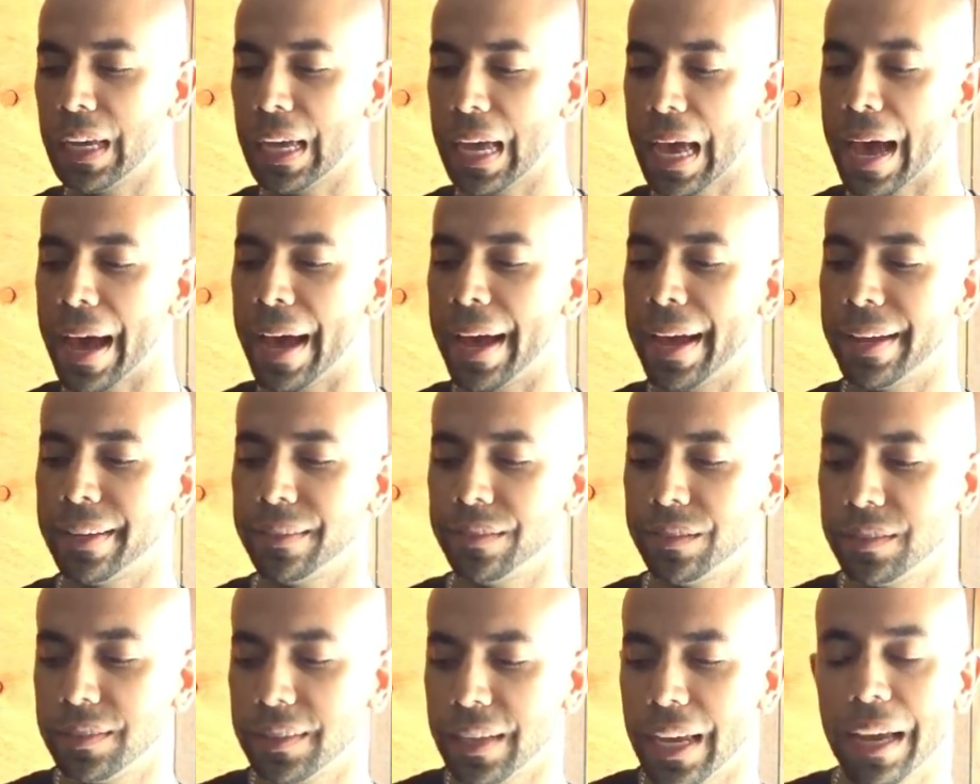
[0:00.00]
And
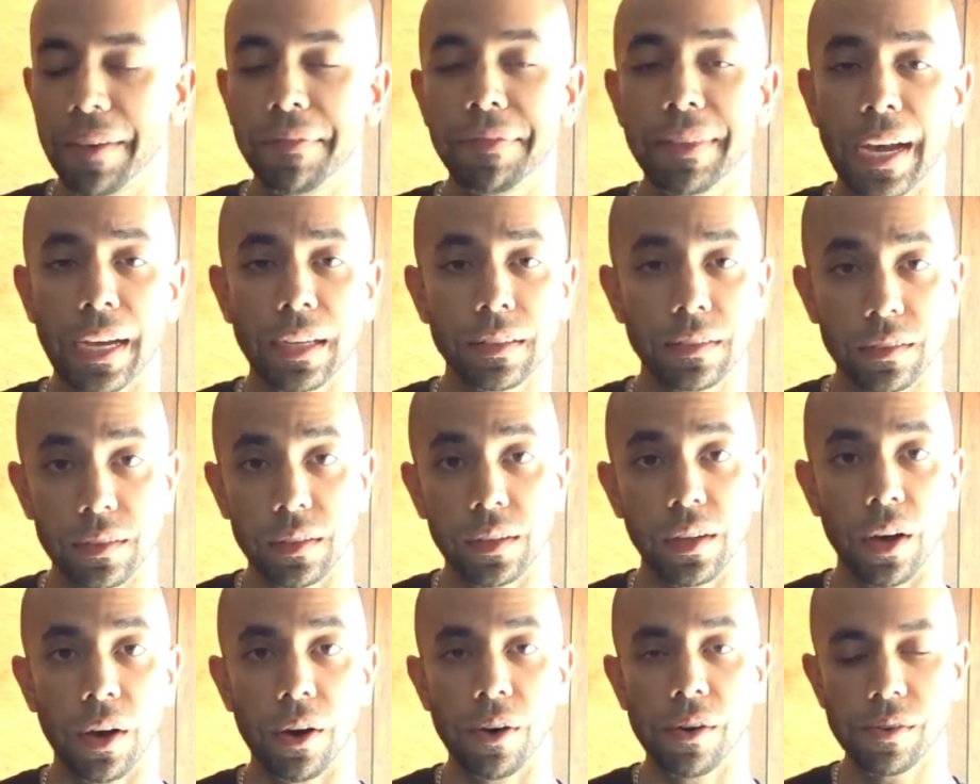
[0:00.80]
save that's
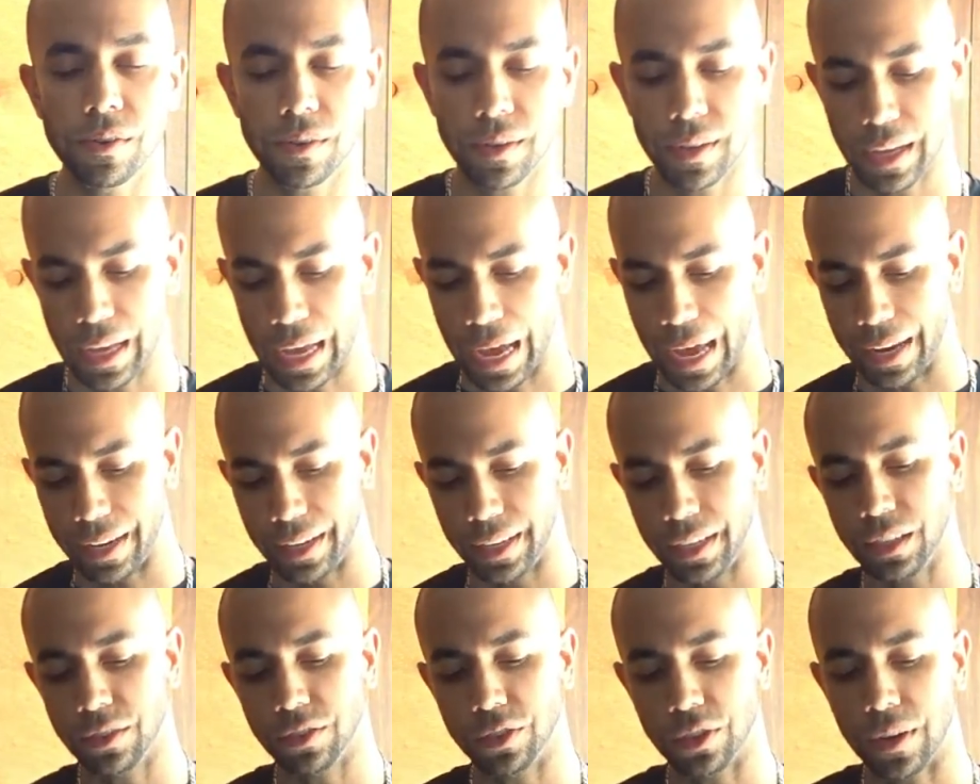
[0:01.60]
low, at
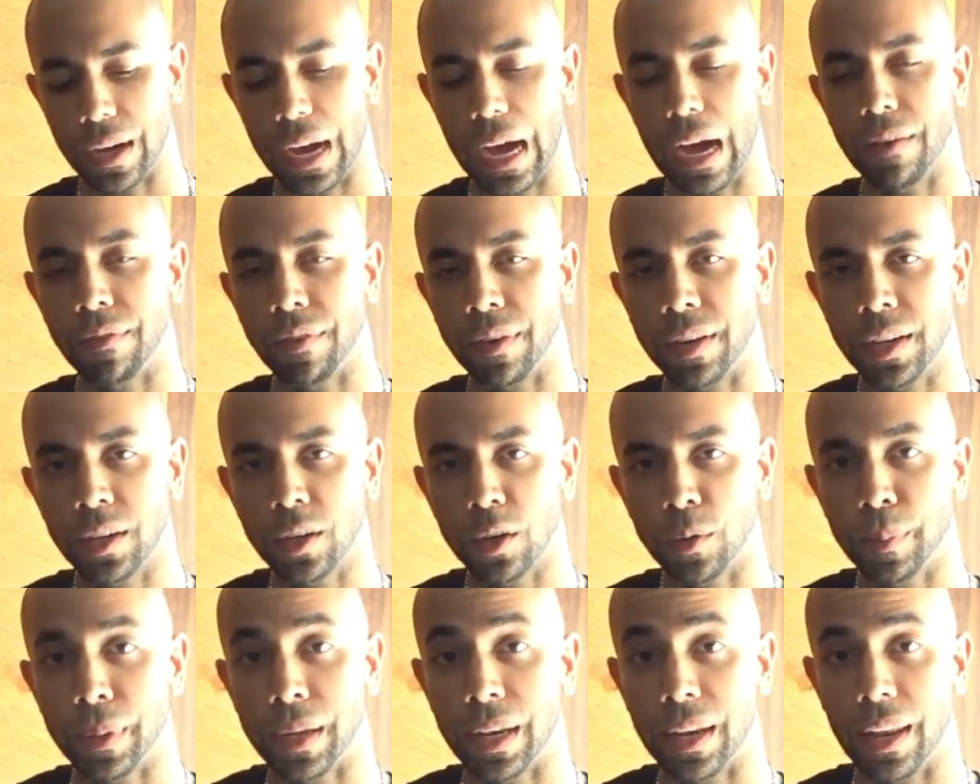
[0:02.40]
least you'll have a
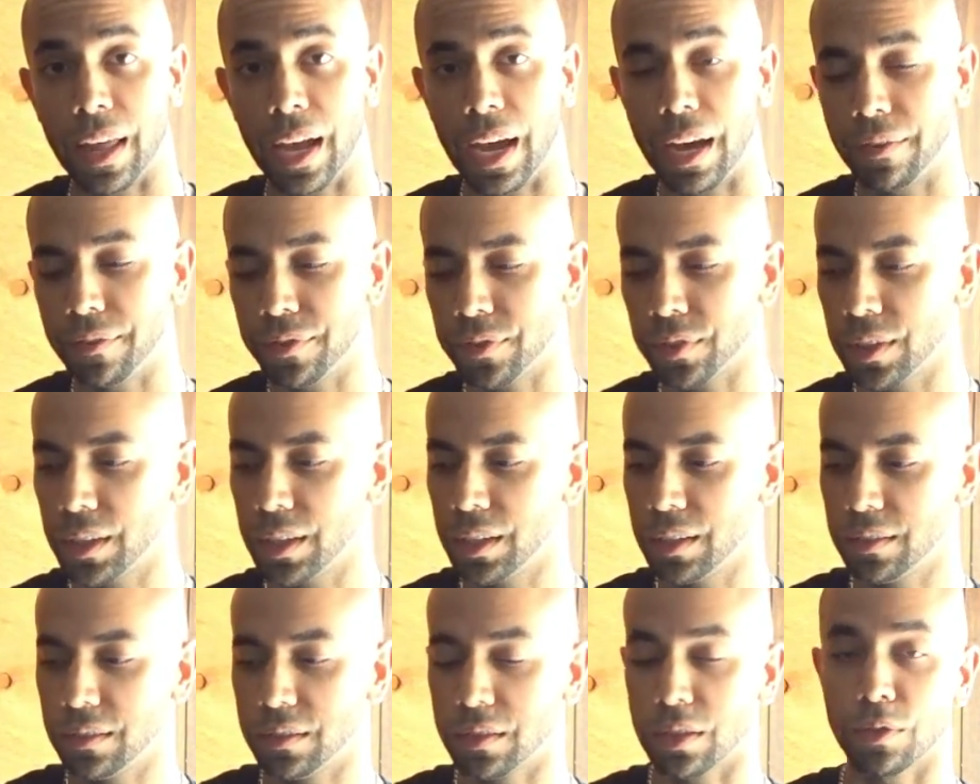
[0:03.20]
little bit left
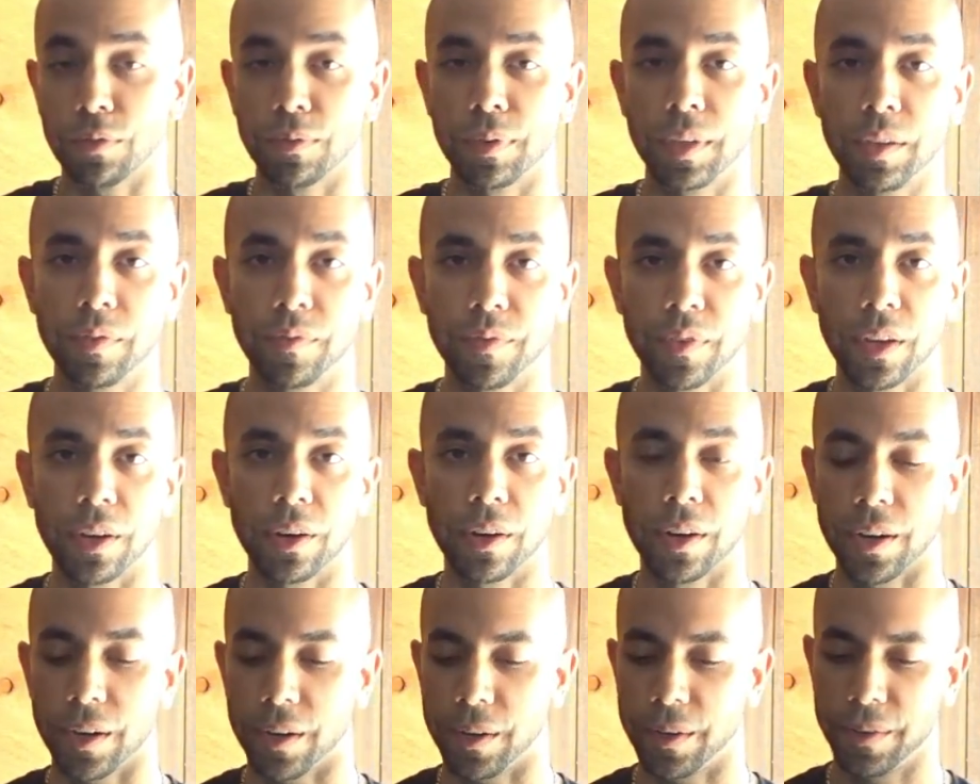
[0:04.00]
to refill
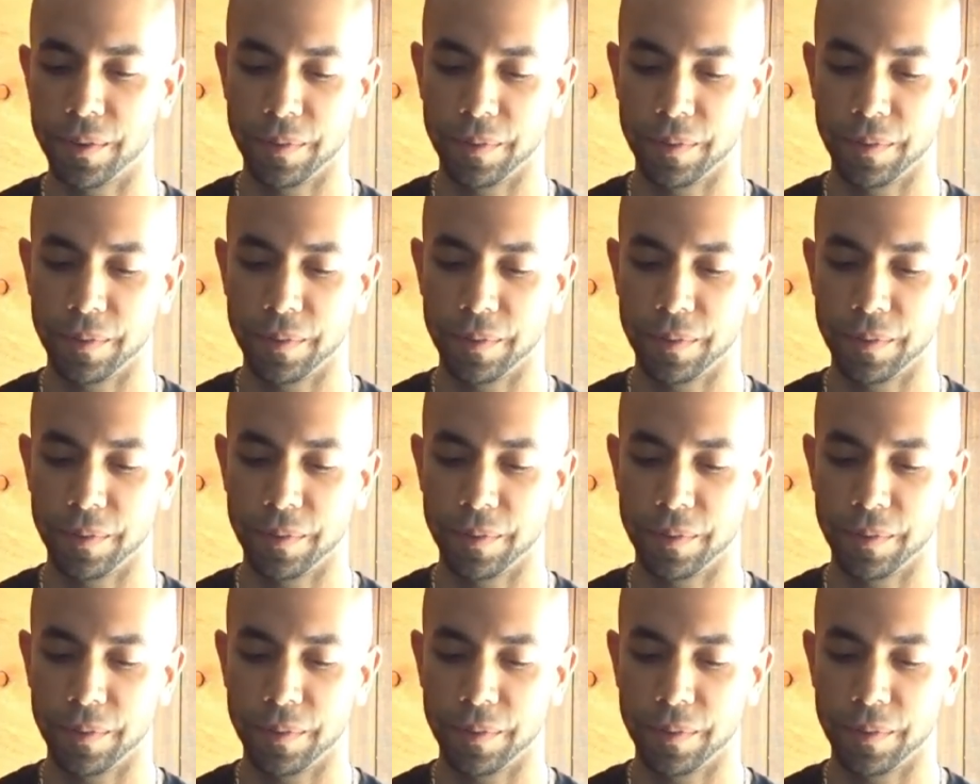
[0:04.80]
her.